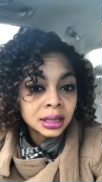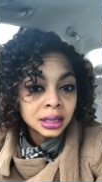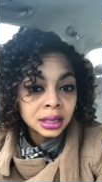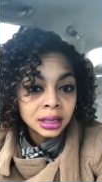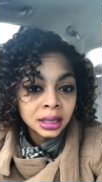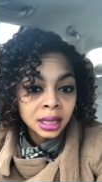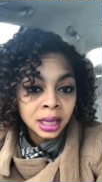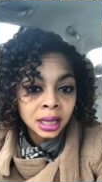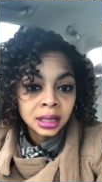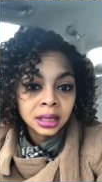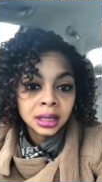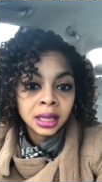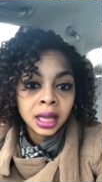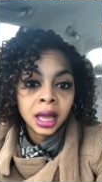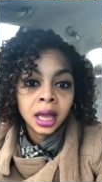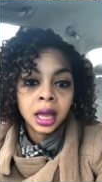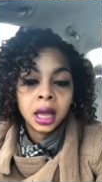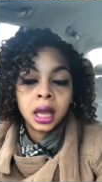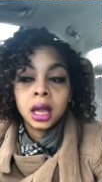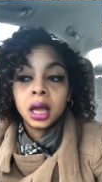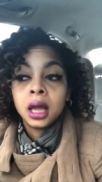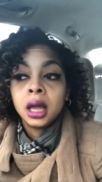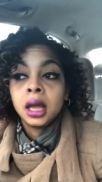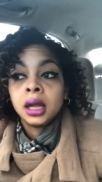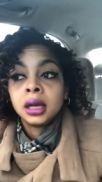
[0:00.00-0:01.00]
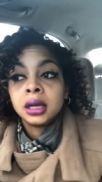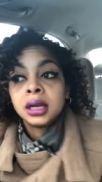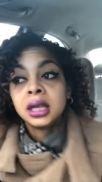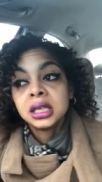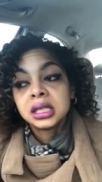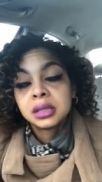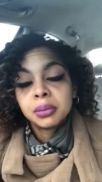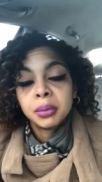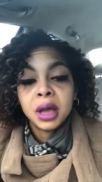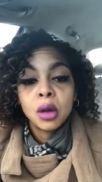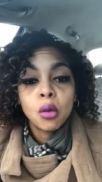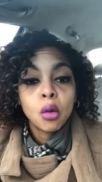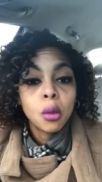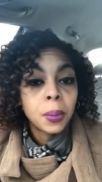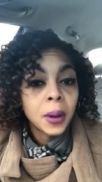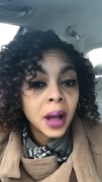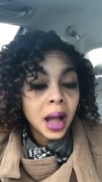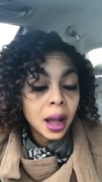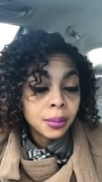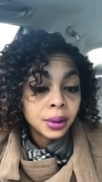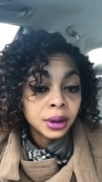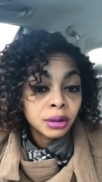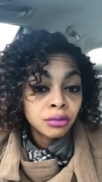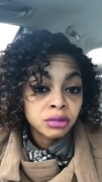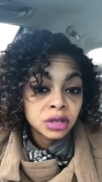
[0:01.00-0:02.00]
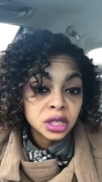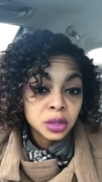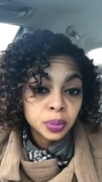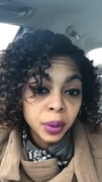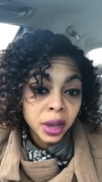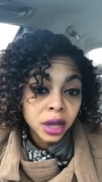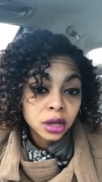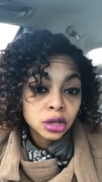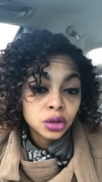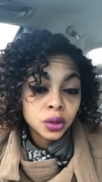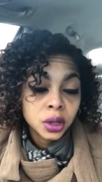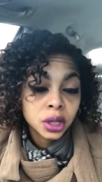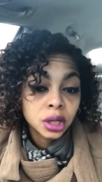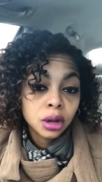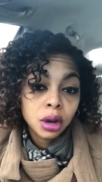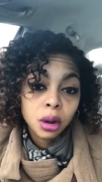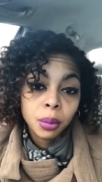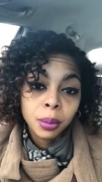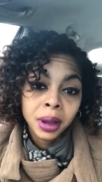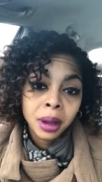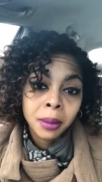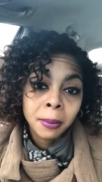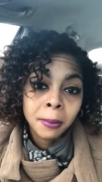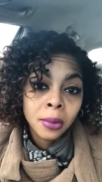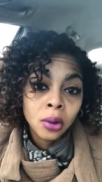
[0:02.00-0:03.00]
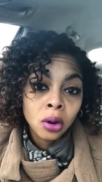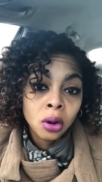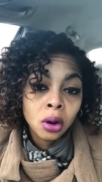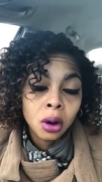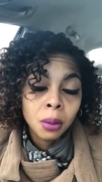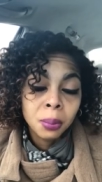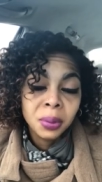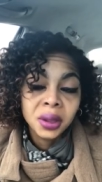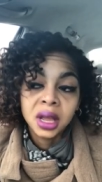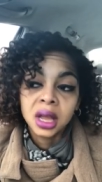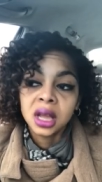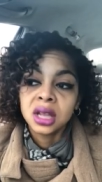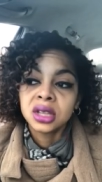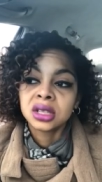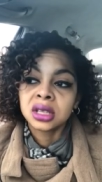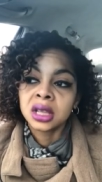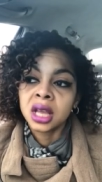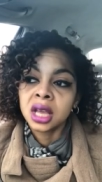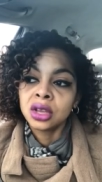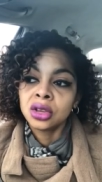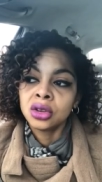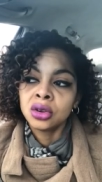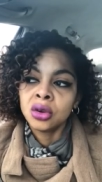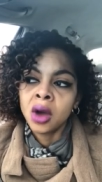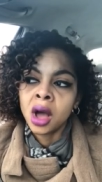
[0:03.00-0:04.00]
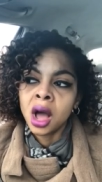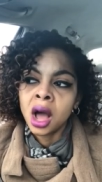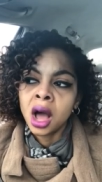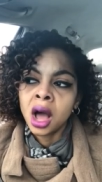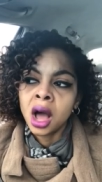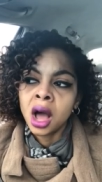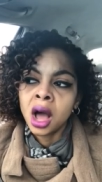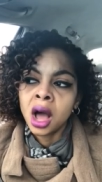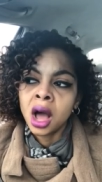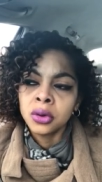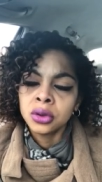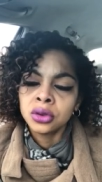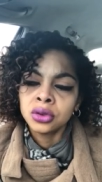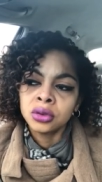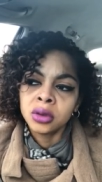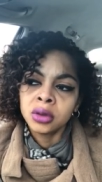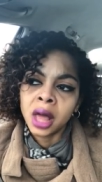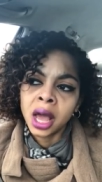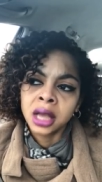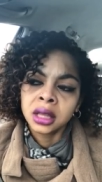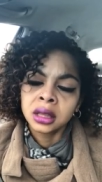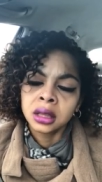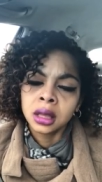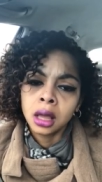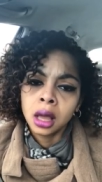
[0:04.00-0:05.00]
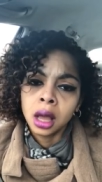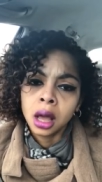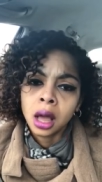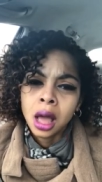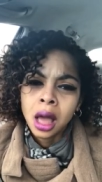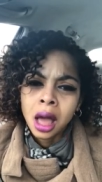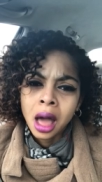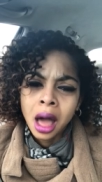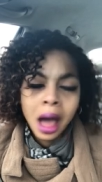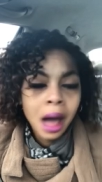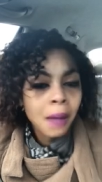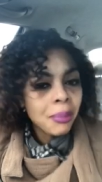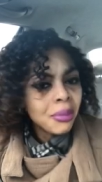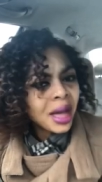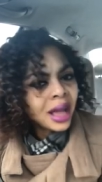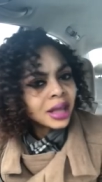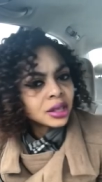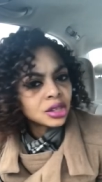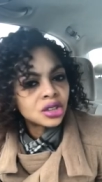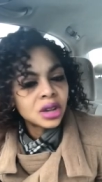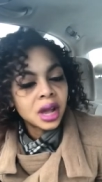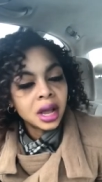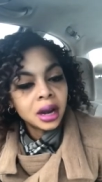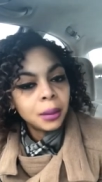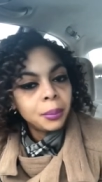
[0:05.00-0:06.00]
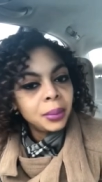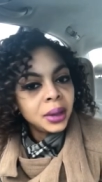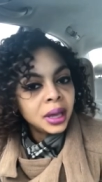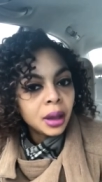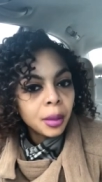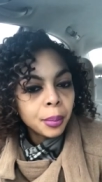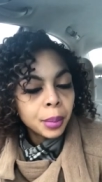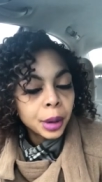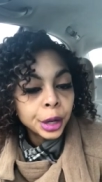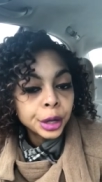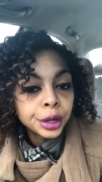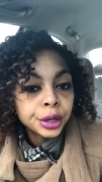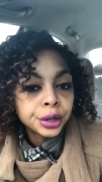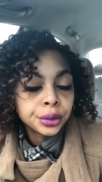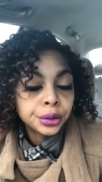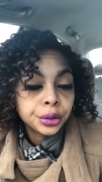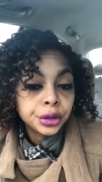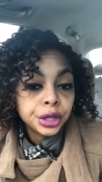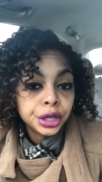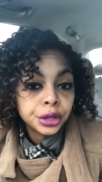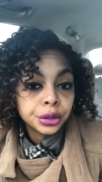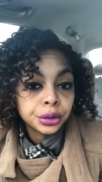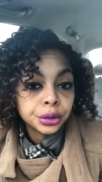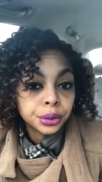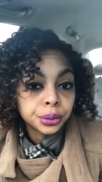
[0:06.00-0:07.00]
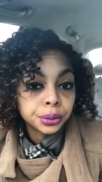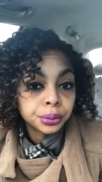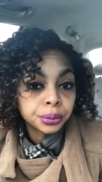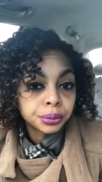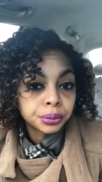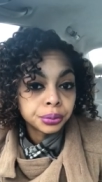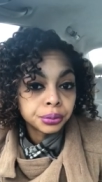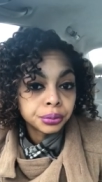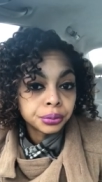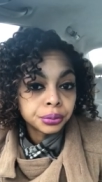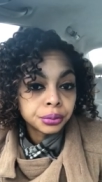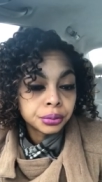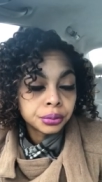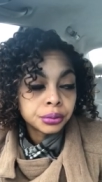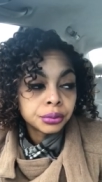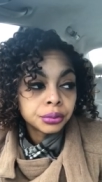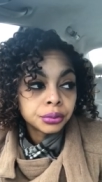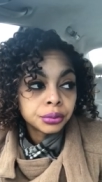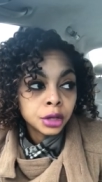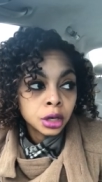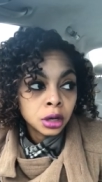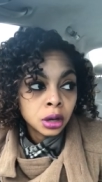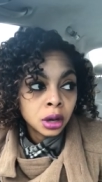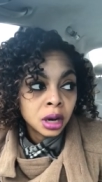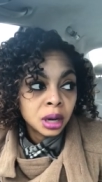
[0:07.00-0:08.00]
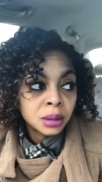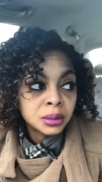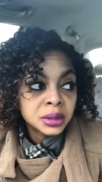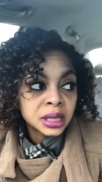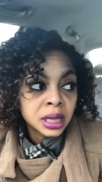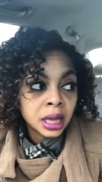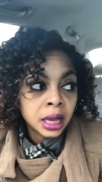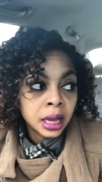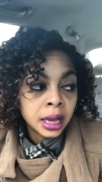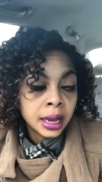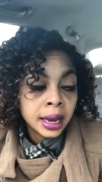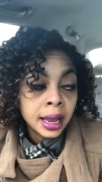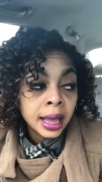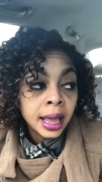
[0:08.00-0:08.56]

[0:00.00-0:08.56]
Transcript: think that these men will probably respect you a little bit more because, like, you're humble. You like, look, I'm not trying to be a burden on you. You know what I'm saying?